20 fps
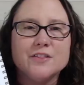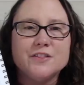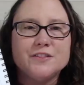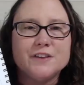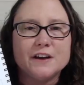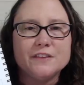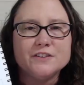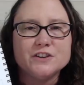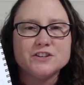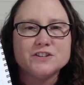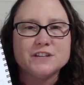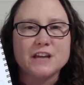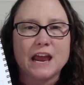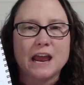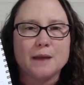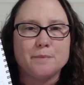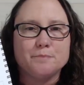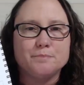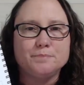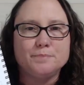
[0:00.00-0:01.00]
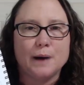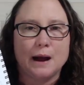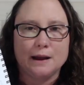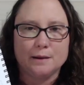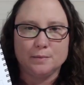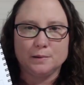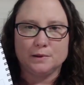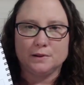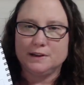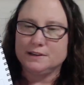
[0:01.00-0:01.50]
Then there's a
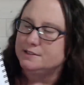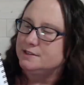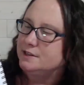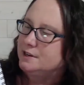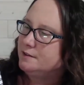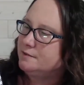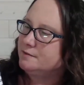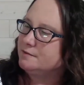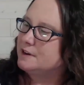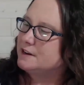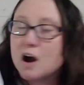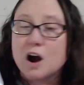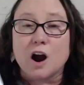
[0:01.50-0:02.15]
Bible lesson.